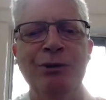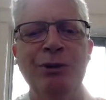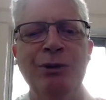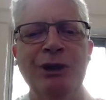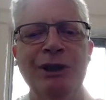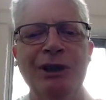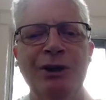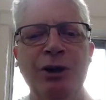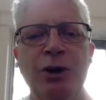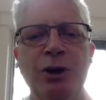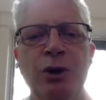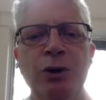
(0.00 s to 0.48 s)

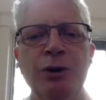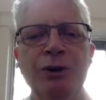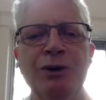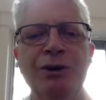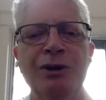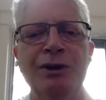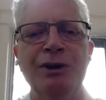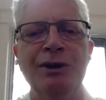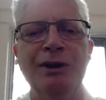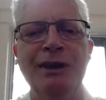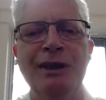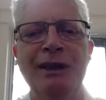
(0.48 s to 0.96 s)
if you will, an
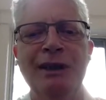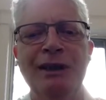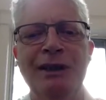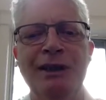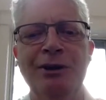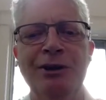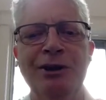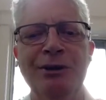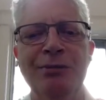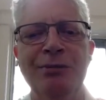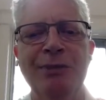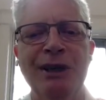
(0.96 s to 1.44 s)

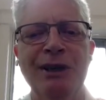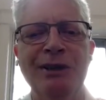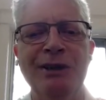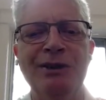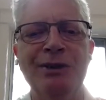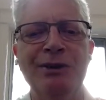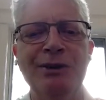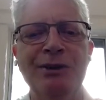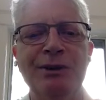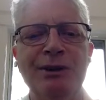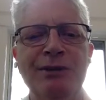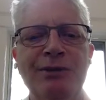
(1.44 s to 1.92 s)
older good
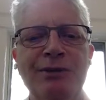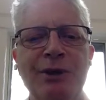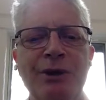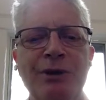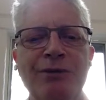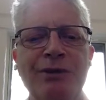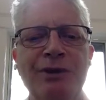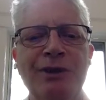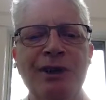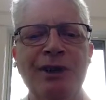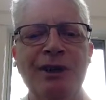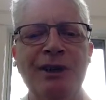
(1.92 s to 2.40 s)
measure
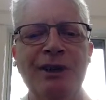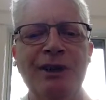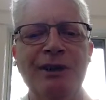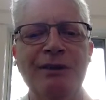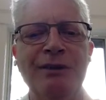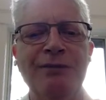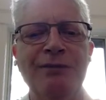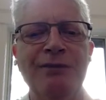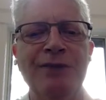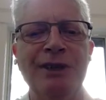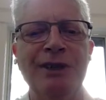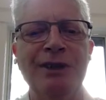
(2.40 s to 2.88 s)
of
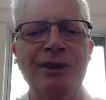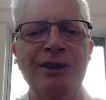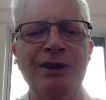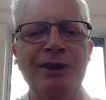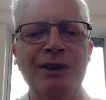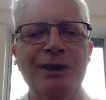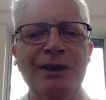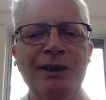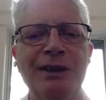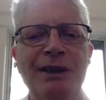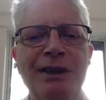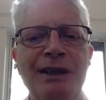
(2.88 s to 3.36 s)
overall
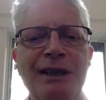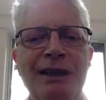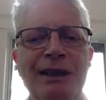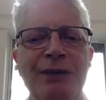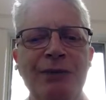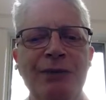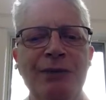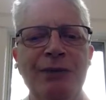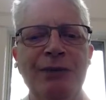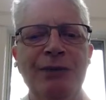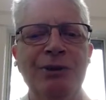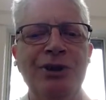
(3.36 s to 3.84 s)
function,
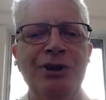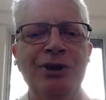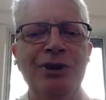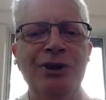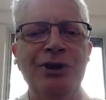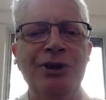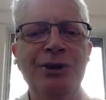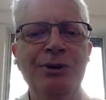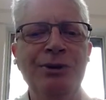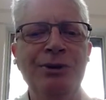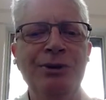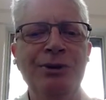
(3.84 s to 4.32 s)

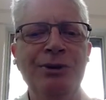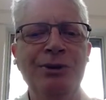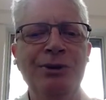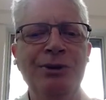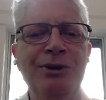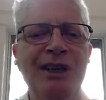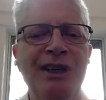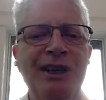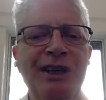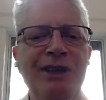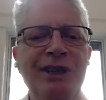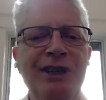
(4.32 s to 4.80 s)
was 2
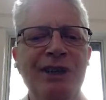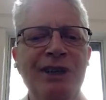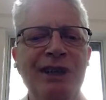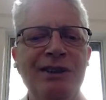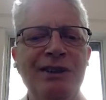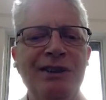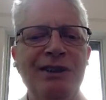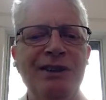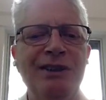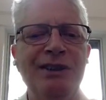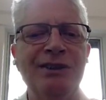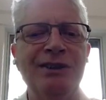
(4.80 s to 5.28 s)
standard
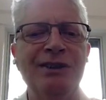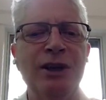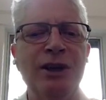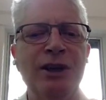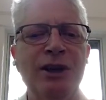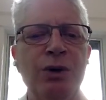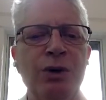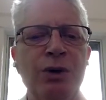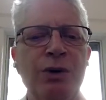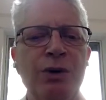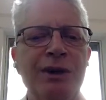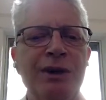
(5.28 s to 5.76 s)

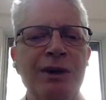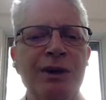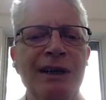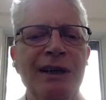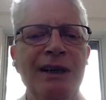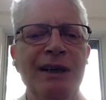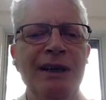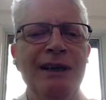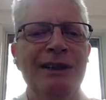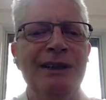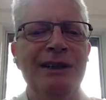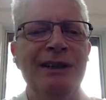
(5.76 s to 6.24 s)
deviations
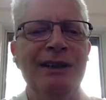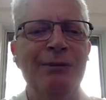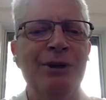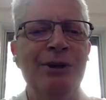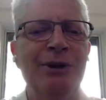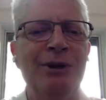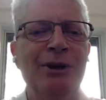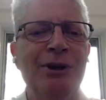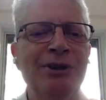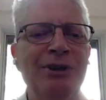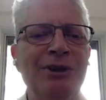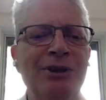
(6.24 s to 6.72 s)
lower.
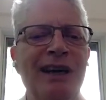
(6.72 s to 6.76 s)
They were